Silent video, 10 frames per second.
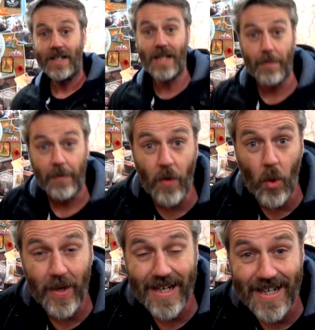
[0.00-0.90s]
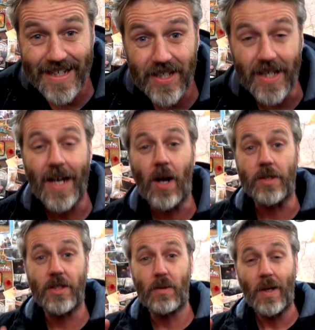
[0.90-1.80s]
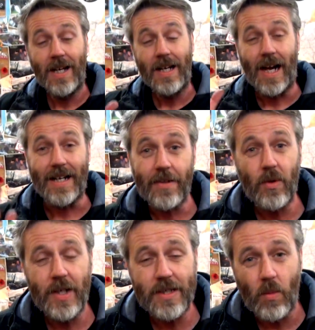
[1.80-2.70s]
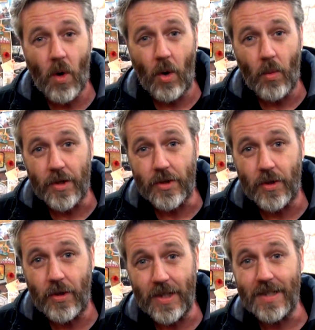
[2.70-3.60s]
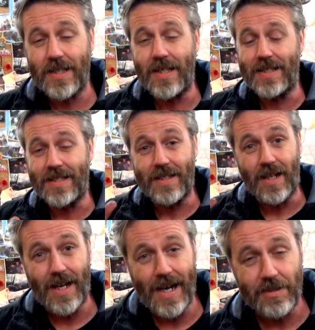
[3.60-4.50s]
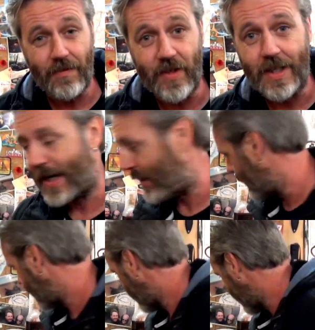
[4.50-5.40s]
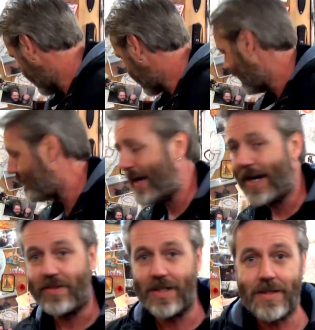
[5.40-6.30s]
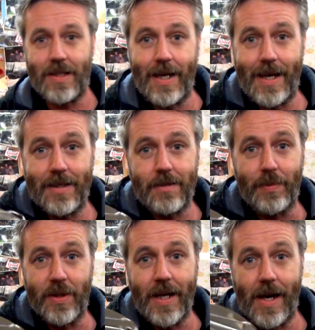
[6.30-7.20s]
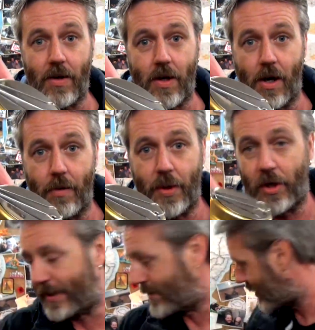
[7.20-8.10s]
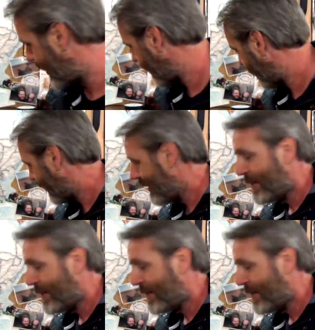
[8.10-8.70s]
Now, before we get into that, another reason why I want to do this is in the last video, which was about this AEST alcohol burning stove,